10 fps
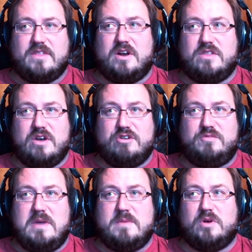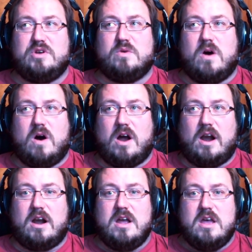There are those people who
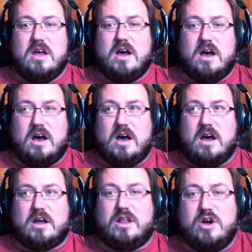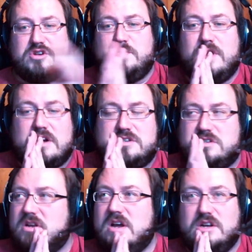are closed
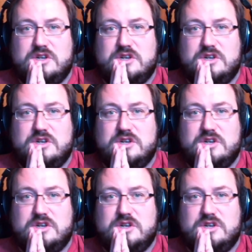books.